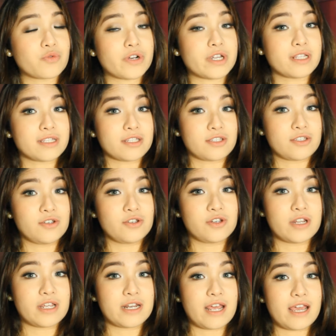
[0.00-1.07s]
really
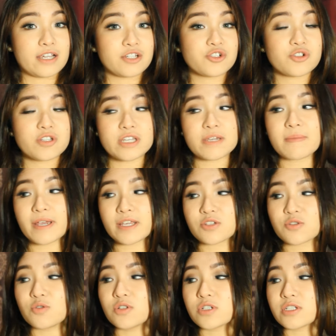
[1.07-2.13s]
soon and actually my
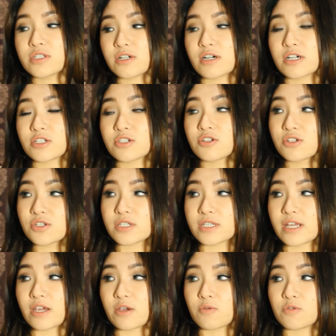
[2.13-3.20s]
school start
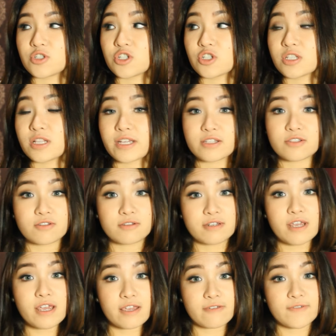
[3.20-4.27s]
Tuesday which is like
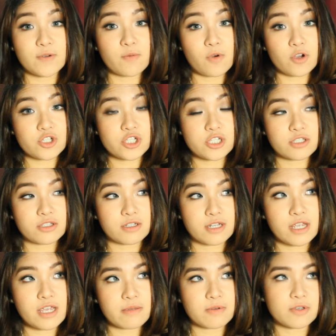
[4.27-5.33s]
today if you watch it
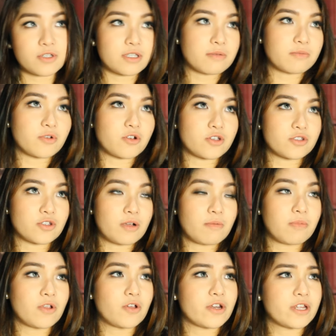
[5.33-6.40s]
today because I'm going to
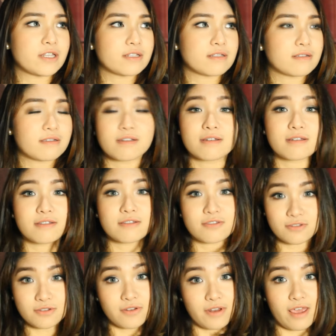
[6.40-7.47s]
upload it
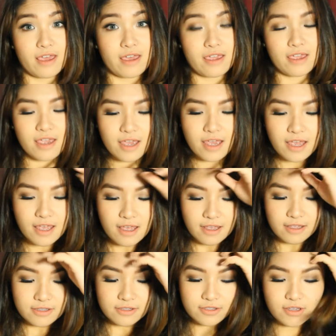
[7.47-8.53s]
today.
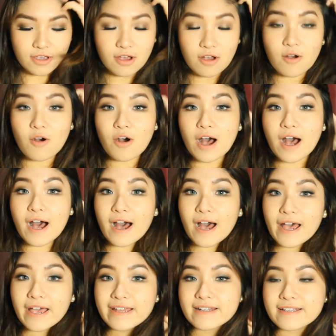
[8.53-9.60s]
So
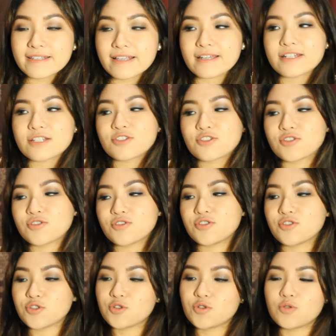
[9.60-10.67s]
I decided to
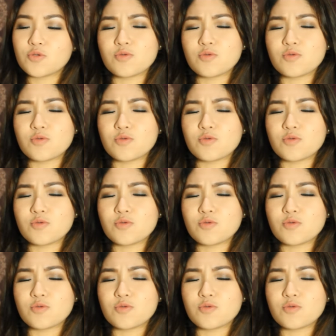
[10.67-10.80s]
do